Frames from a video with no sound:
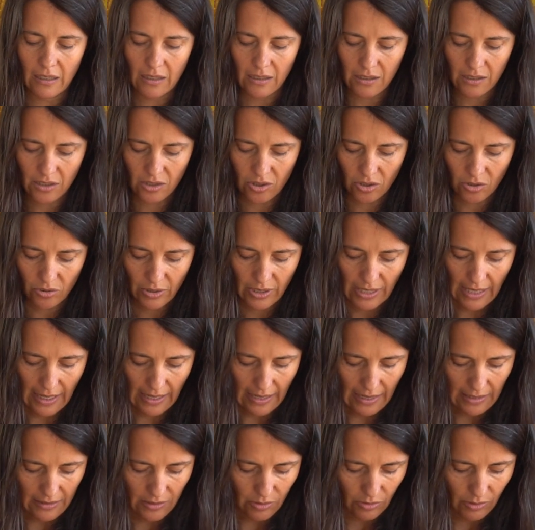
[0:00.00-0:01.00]

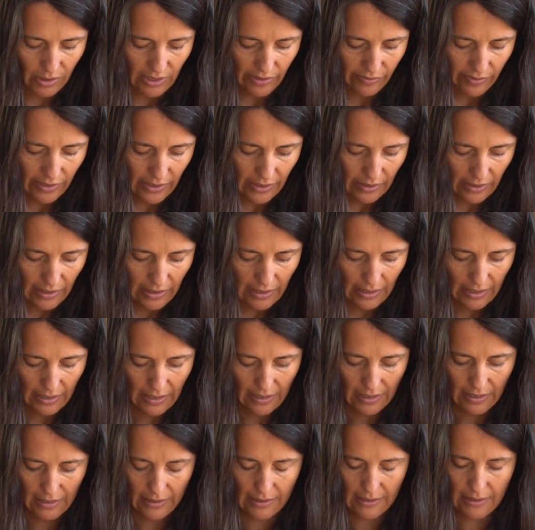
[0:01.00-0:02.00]
So giving
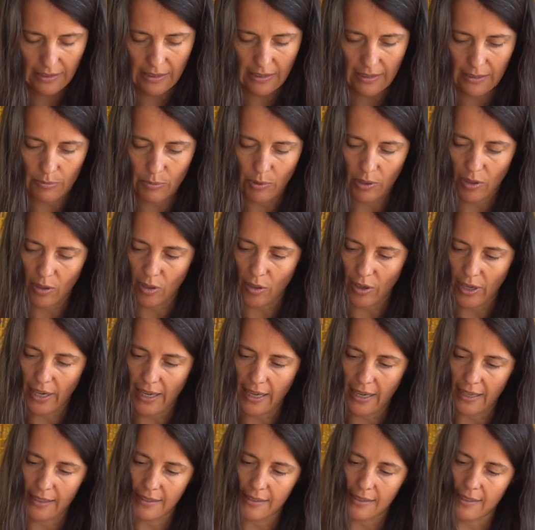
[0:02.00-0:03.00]
this with your
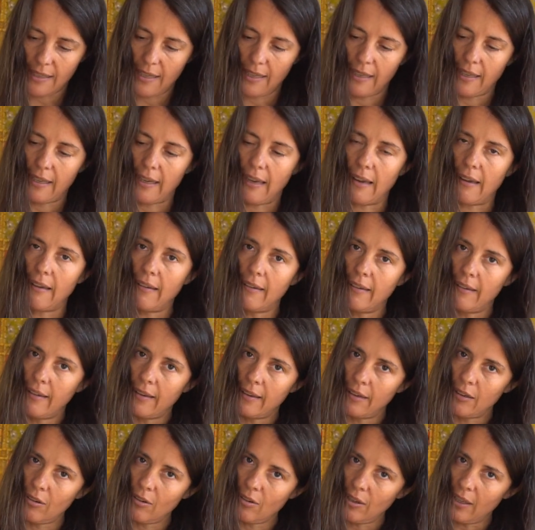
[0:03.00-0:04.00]
hands like
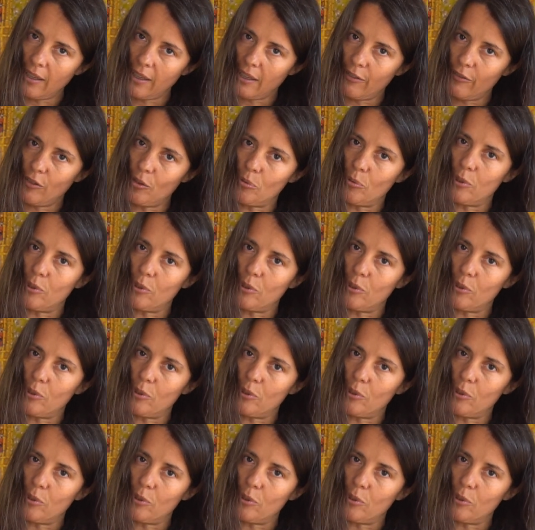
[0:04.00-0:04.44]
like if you